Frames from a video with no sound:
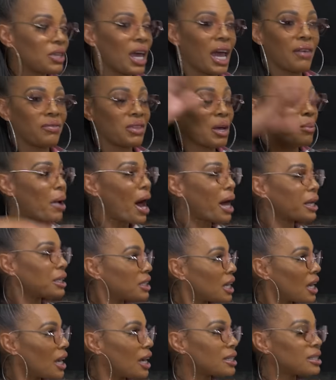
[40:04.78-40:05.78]
gave them
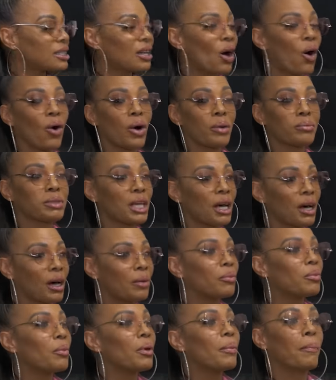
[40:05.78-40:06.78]
body checks. Arms
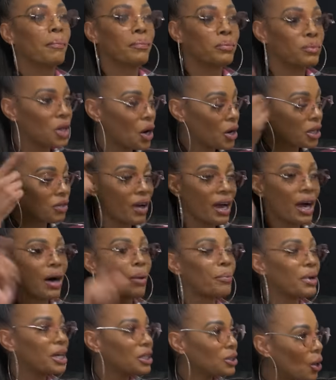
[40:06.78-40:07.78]
up, turn
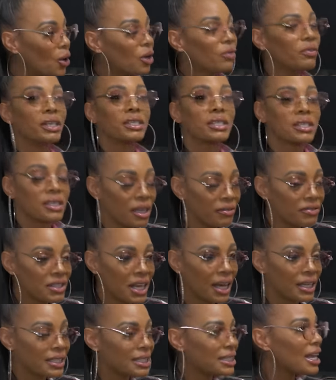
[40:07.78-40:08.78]
around, bend over, sniff
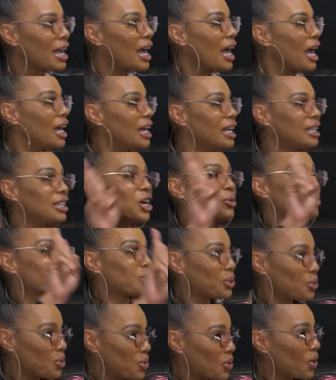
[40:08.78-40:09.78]
test. Yeah. And there
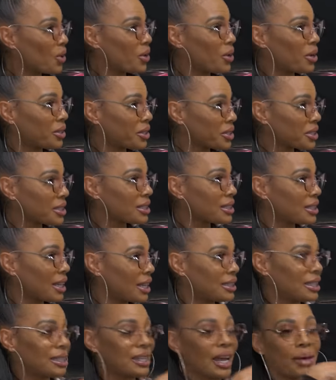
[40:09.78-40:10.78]
was two girls
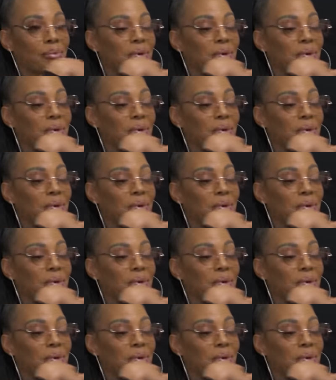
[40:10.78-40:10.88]
that did